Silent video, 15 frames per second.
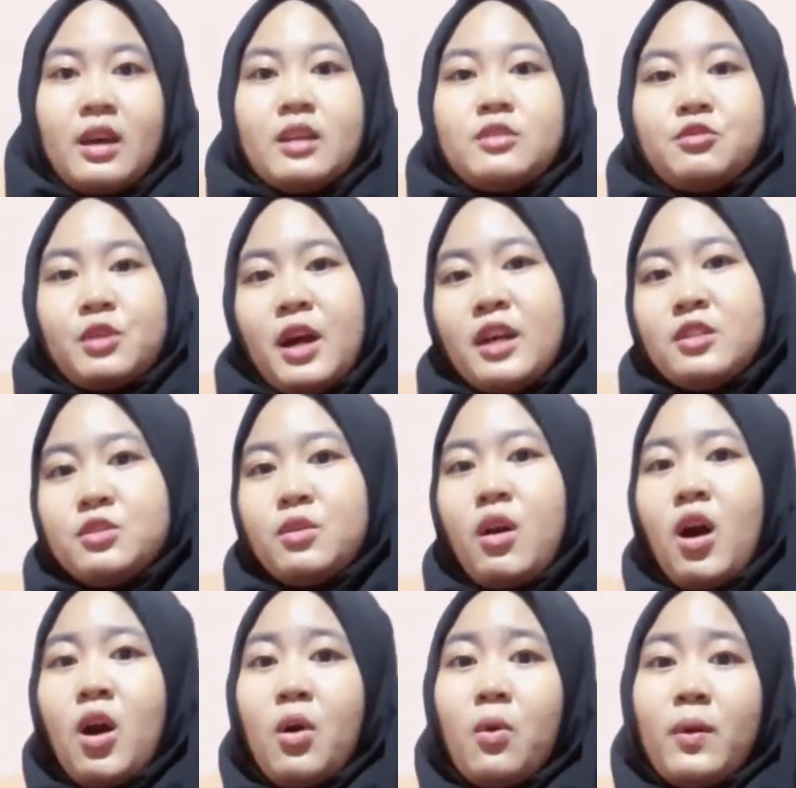Try to
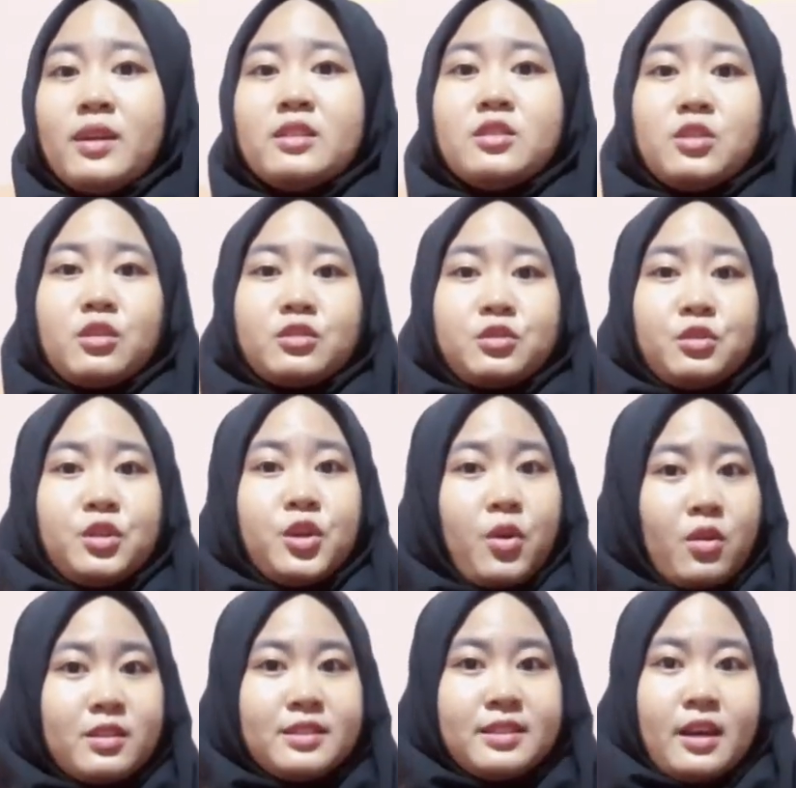always talk to
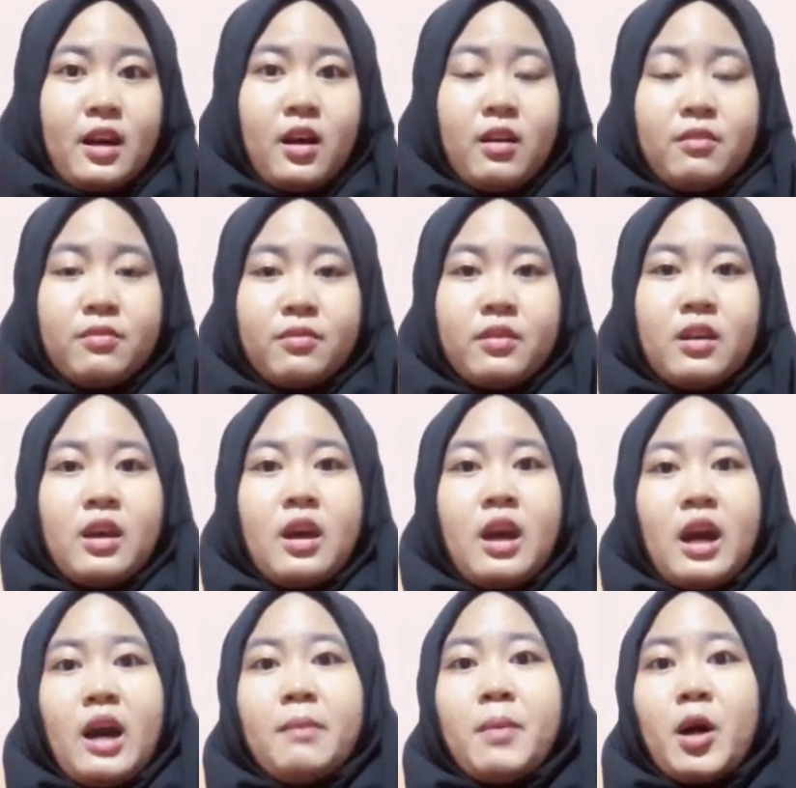yourself
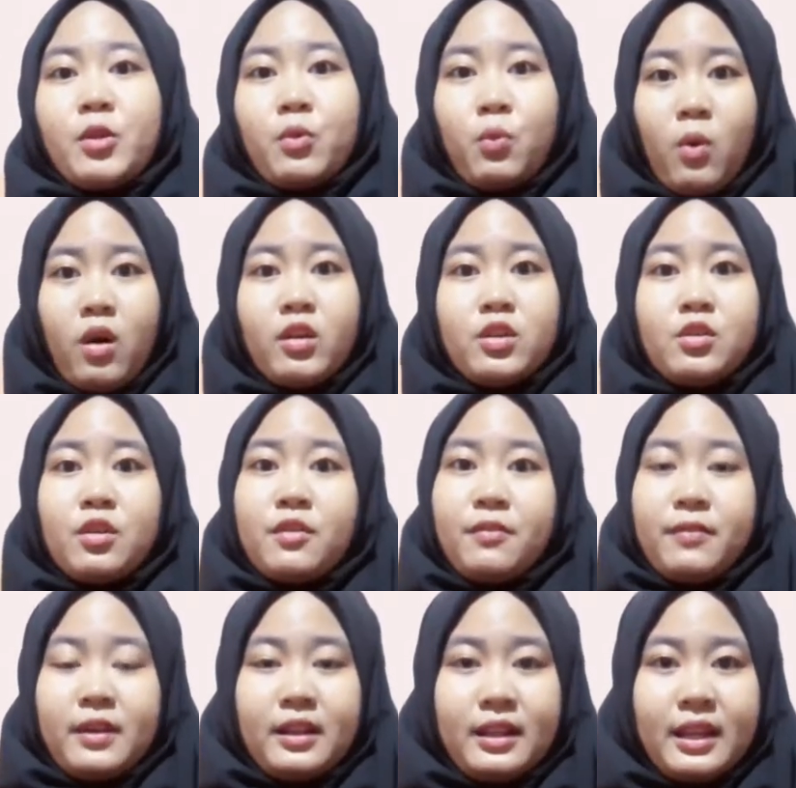about what you're
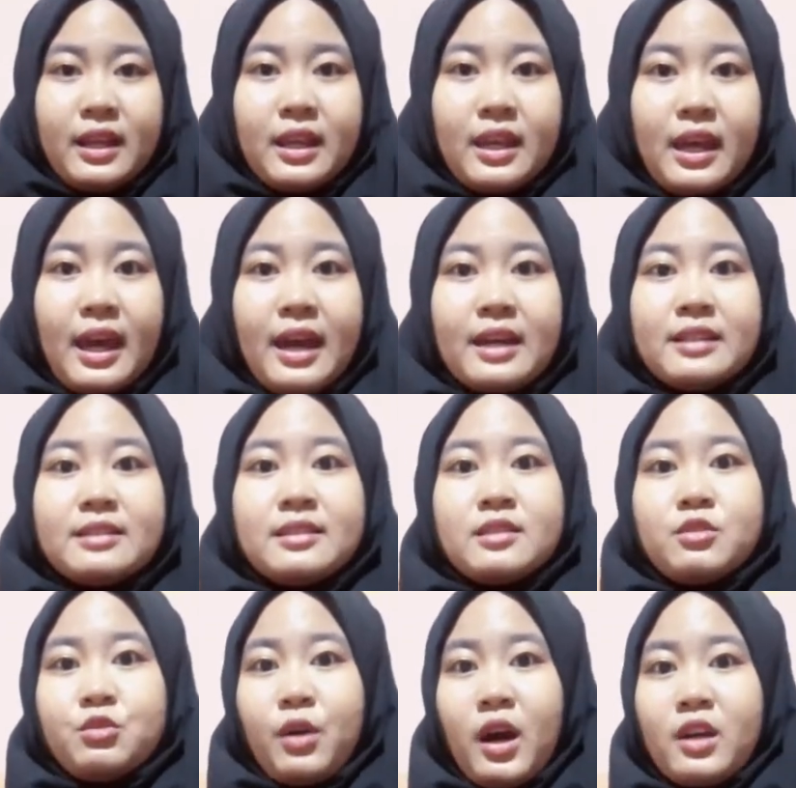feeling and
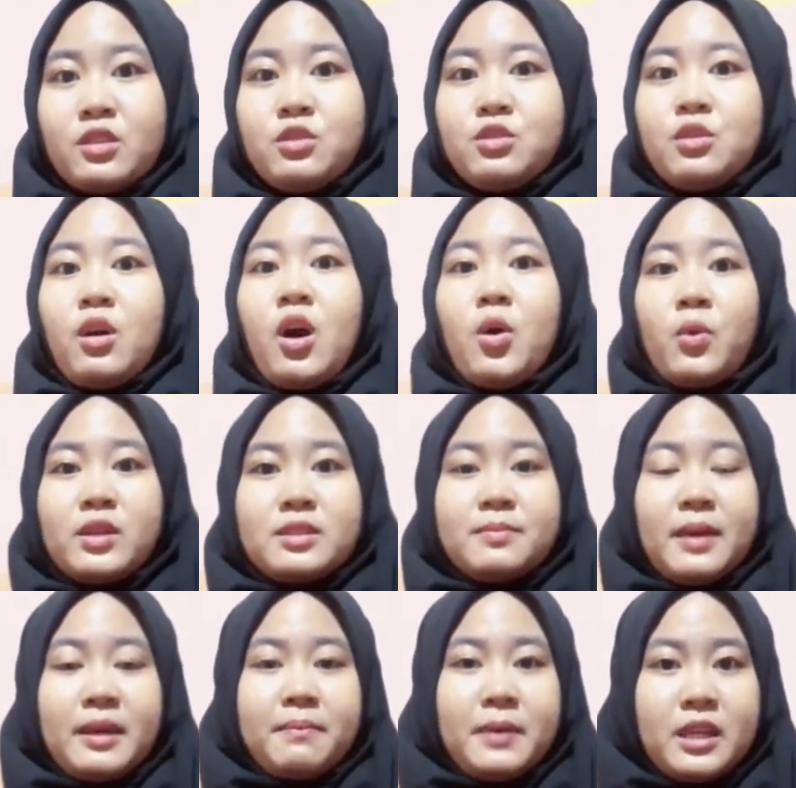try to always
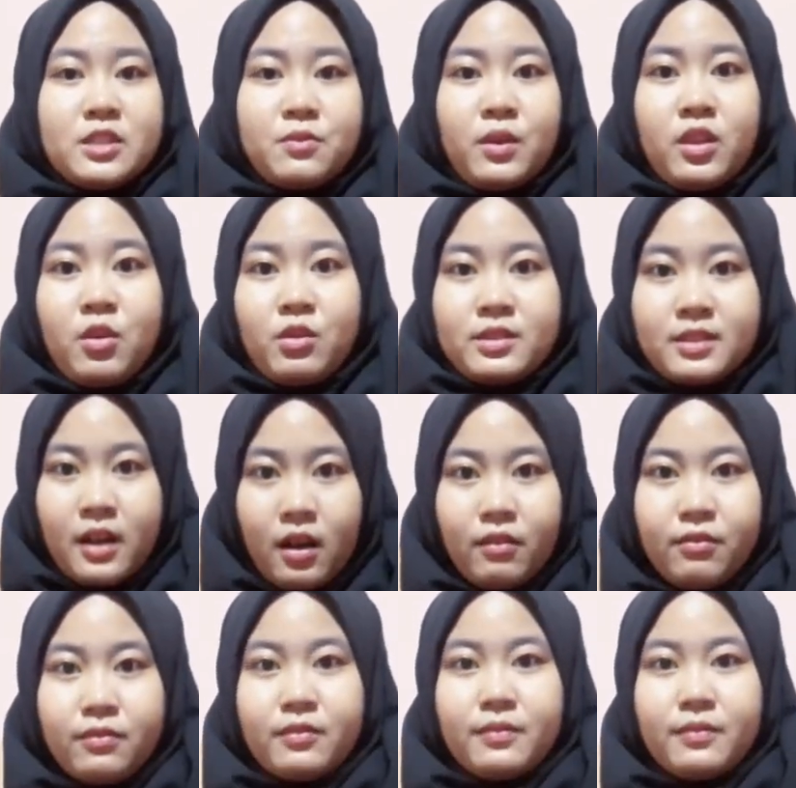make peace with yourself.